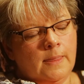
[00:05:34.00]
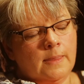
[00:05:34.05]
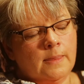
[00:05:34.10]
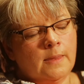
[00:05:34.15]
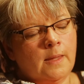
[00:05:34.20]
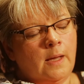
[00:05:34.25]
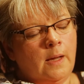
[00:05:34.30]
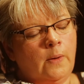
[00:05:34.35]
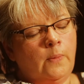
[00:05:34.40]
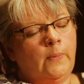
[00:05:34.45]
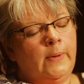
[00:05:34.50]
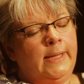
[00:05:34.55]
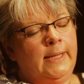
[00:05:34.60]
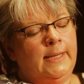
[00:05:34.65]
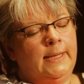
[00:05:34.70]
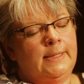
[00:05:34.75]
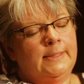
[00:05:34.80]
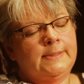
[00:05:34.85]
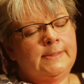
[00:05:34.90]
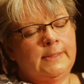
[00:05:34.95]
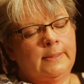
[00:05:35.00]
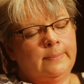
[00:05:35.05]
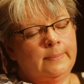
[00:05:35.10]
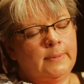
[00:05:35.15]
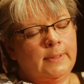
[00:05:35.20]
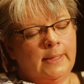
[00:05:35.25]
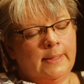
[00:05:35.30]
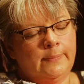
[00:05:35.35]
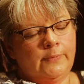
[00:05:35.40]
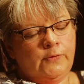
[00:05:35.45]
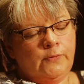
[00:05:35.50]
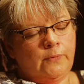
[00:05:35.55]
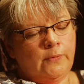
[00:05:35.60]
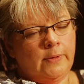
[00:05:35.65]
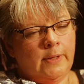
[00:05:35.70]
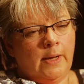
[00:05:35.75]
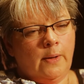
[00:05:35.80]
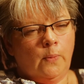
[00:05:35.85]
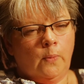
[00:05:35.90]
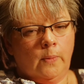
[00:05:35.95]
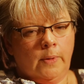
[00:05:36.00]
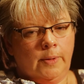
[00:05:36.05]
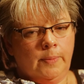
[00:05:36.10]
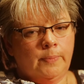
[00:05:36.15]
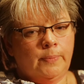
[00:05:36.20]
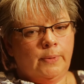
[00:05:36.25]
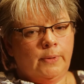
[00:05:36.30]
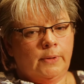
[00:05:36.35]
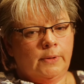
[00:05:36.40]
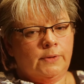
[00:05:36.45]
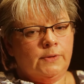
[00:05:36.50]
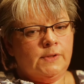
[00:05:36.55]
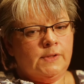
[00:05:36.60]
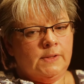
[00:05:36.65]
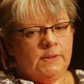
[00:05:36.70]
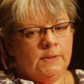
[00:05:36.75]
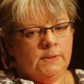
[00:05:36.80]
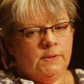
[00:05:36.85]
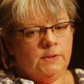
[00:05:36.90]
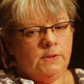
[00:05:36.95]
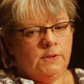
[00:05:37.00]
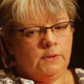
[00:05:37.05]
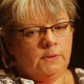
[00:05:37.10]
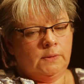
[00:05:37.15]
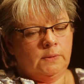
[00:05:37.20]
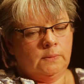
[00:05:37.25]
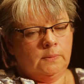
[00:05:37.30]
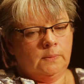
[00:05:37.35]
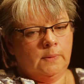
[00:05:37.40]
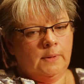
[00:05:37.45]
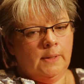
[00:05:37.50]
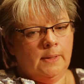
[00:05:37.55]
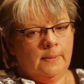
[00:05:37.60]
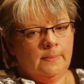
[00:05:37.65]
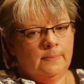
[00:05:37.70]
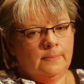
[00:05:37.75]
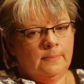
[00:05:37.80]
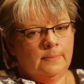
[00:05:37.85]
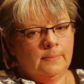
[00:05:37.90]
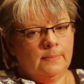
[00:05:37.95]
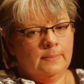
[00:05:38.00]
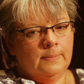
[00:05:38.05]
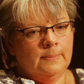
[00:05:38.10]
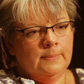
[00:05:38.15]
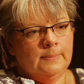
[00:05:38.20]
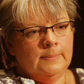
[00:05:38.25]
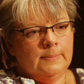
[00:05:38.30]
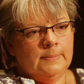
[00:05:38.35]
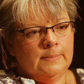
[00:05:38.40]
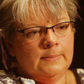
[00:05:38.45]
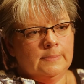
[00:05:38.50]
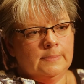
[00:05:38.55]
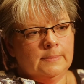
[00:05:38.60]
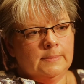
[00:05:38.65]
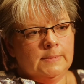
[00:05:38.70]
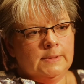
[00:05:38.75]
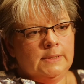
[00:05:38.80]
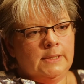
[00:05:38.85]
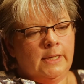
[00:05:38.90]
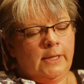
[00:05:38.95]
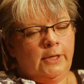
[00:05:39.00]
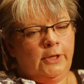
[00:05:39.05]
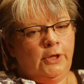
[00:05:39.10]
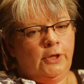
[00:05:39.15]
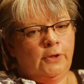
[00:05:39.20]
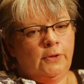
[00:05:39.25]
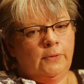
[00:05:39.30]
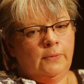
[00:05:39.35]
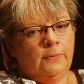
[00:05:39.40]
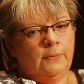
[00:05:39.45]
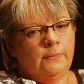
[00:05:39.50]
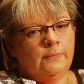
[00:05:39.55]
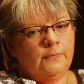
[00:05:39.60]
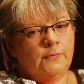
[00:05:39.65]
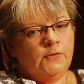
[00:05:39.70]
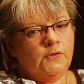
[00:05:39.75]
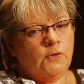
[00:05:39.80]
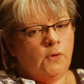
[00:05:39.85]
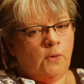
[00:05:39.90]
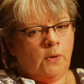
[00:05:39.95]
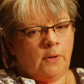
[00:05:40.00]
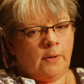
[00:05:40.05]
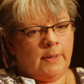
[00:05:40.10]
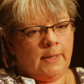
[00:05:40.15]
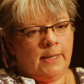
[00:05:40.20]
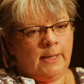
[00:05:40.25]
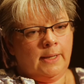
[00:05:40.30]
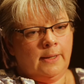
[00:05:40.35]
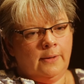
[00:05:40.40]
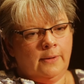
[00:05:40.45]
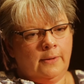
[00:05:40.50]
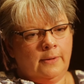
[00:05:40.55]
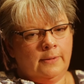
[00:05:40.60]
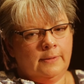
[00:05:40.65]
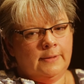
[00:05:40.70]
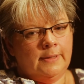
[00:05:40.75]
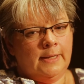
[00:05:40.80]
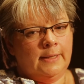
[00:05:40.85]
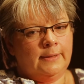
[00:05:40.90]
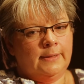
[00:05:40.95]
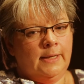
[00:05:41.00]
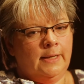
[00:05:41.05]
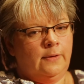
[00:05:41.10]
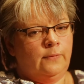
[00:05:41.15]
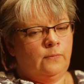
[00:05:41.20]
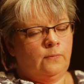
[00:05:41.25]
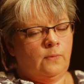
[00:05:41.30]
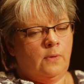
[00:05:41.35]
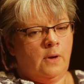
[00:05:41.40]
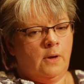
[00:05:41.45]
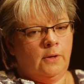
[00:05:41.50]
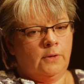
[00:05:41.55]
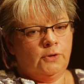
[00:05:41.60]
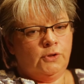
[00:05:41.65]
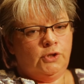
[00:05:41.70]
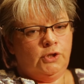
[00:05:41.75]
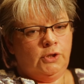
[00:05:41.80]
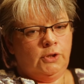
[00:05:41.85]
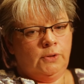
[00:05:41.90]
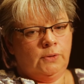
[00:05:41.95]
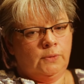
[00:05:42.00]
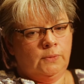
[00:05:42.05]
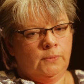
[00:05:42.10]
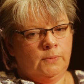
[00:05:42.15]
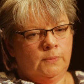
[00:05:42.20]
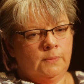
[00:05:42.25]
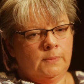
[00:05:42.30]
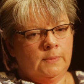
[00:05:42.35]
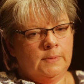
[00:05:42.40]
Not waiting sometimes for that one person to tell you sorry or that they wronged you,